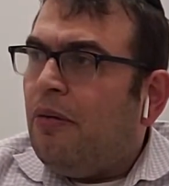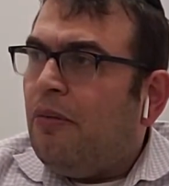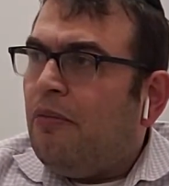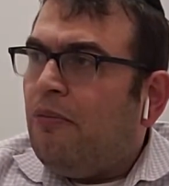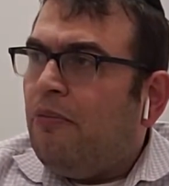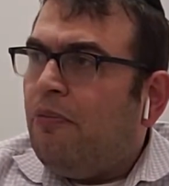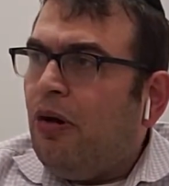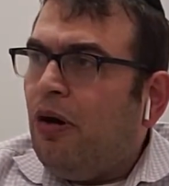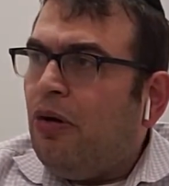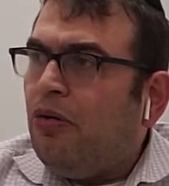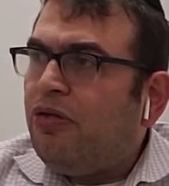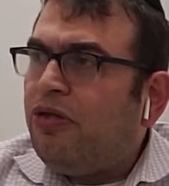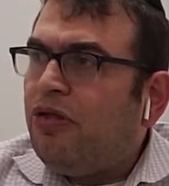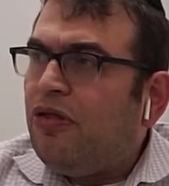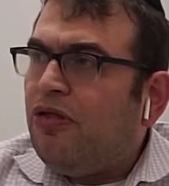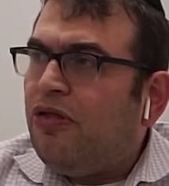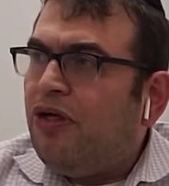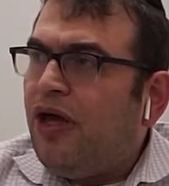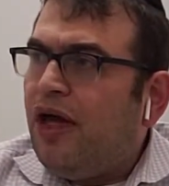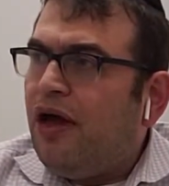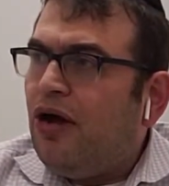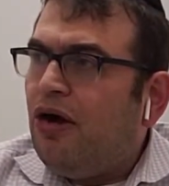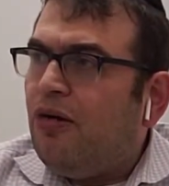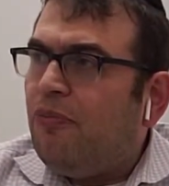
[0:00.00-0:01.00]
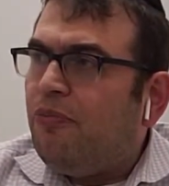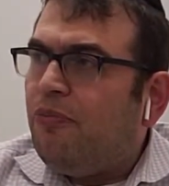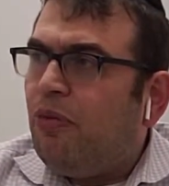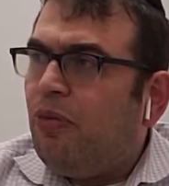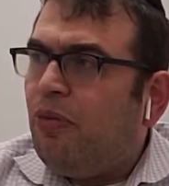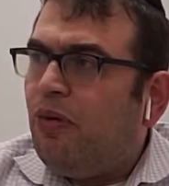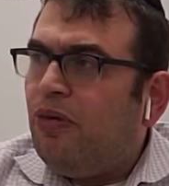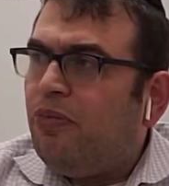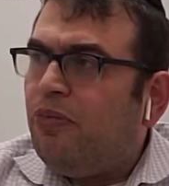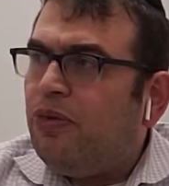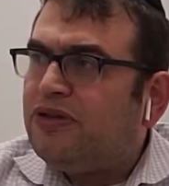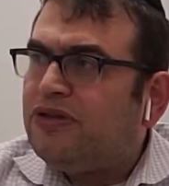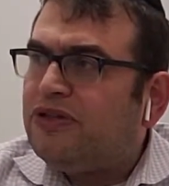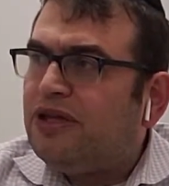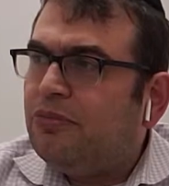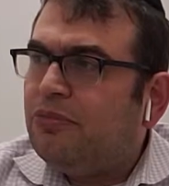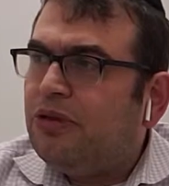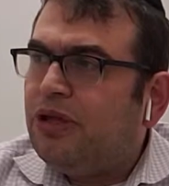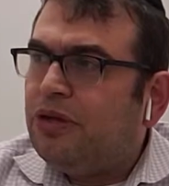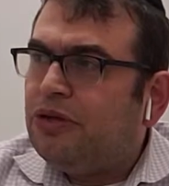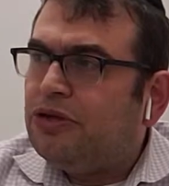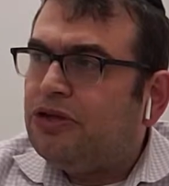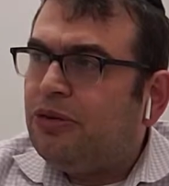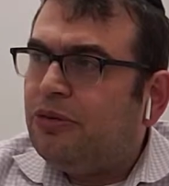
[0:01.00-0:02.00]
Both they are born with some
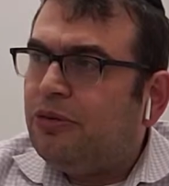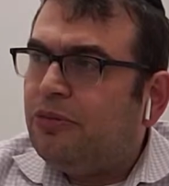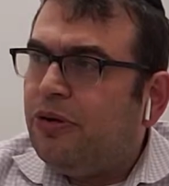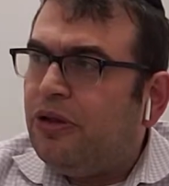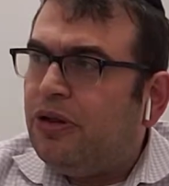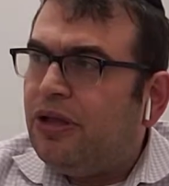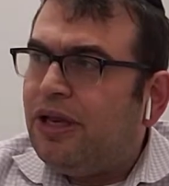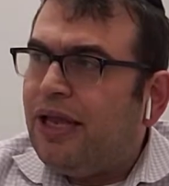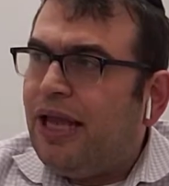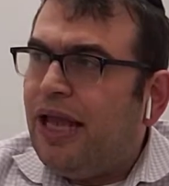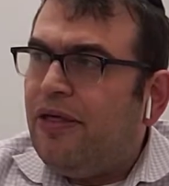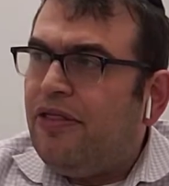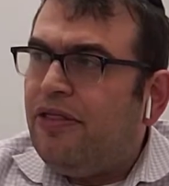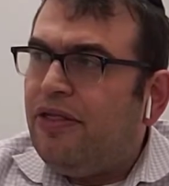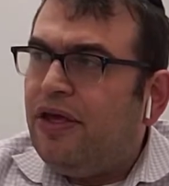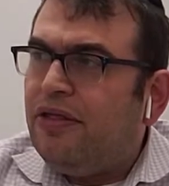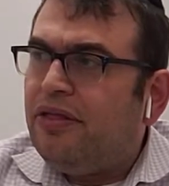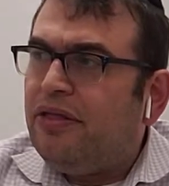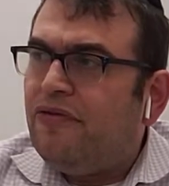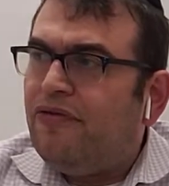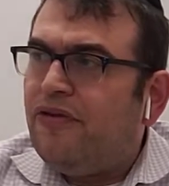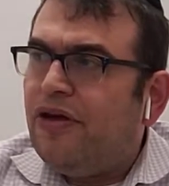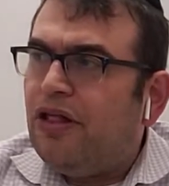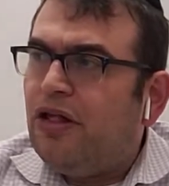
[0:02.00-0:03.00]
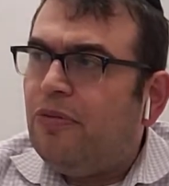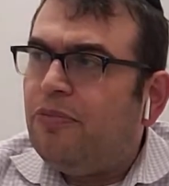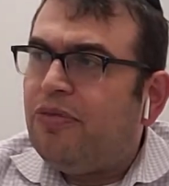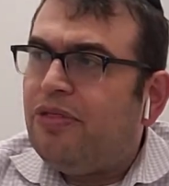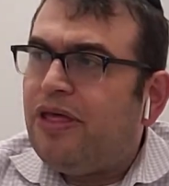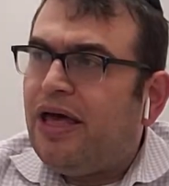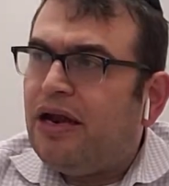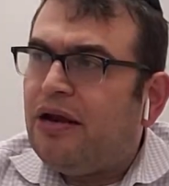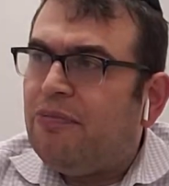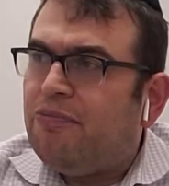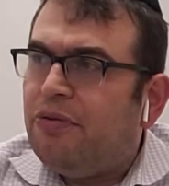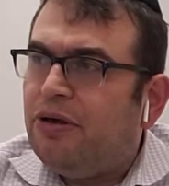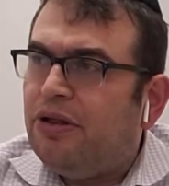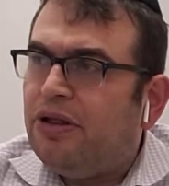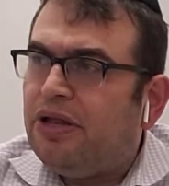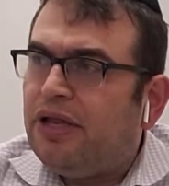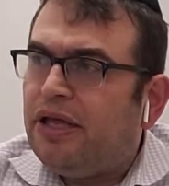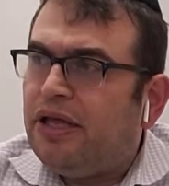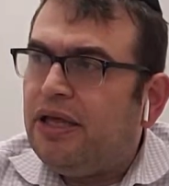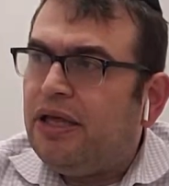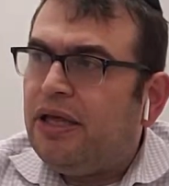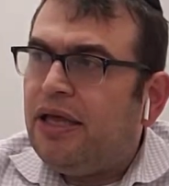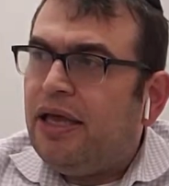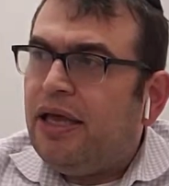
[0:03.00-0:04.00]
leadership ability and then develop that
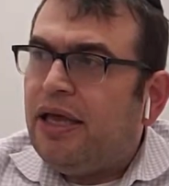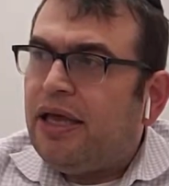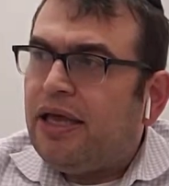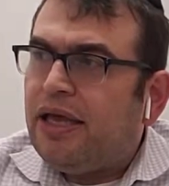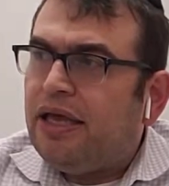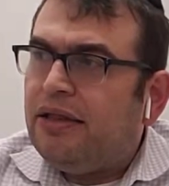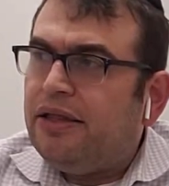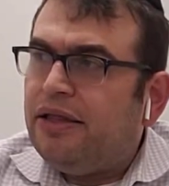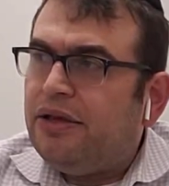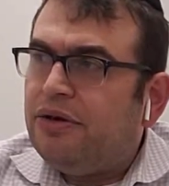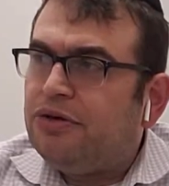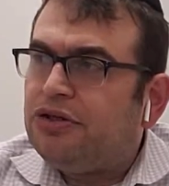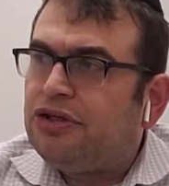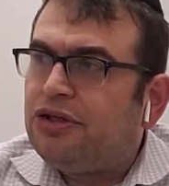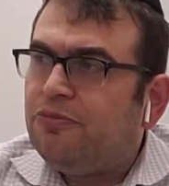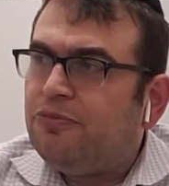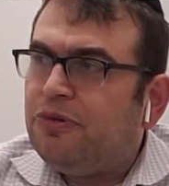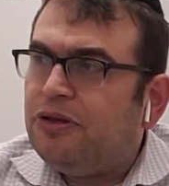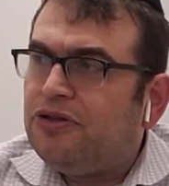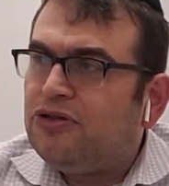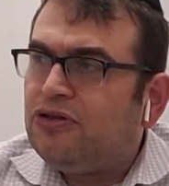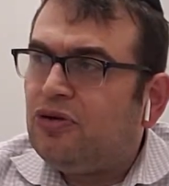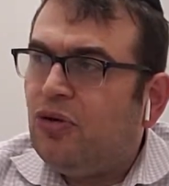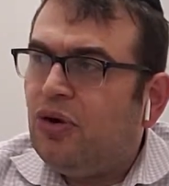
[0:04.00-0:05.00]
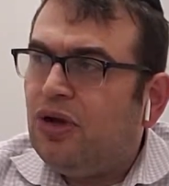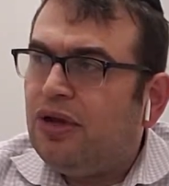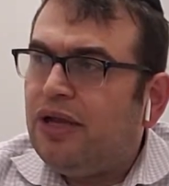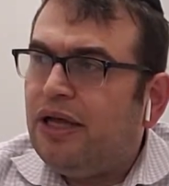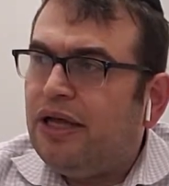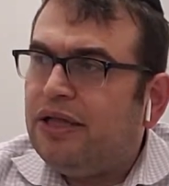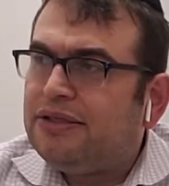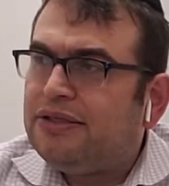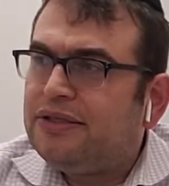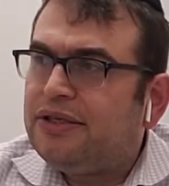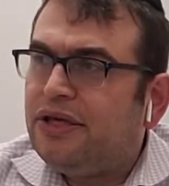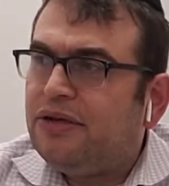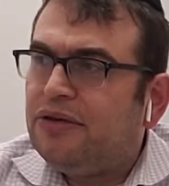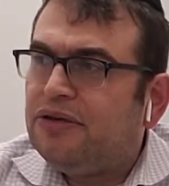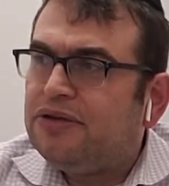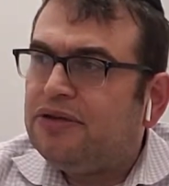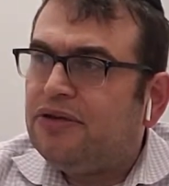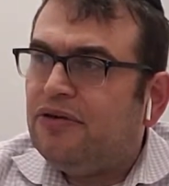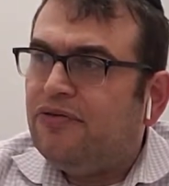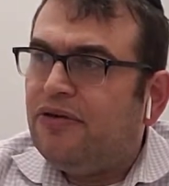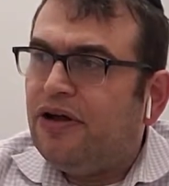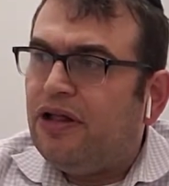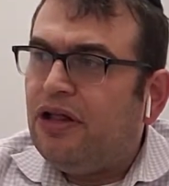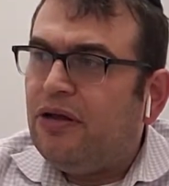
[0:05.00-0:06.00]
ability. Can leadership be taught and skills
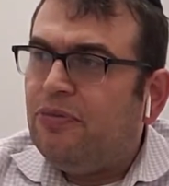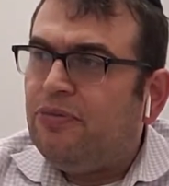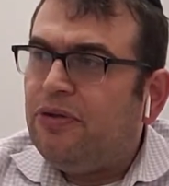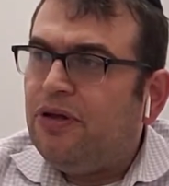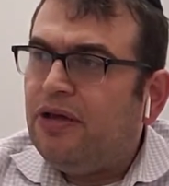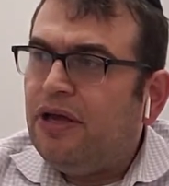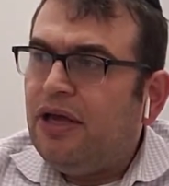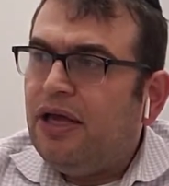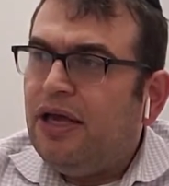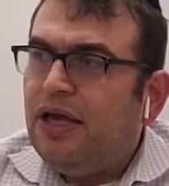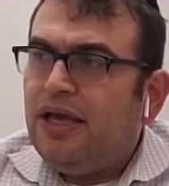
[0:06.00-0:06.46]
developed?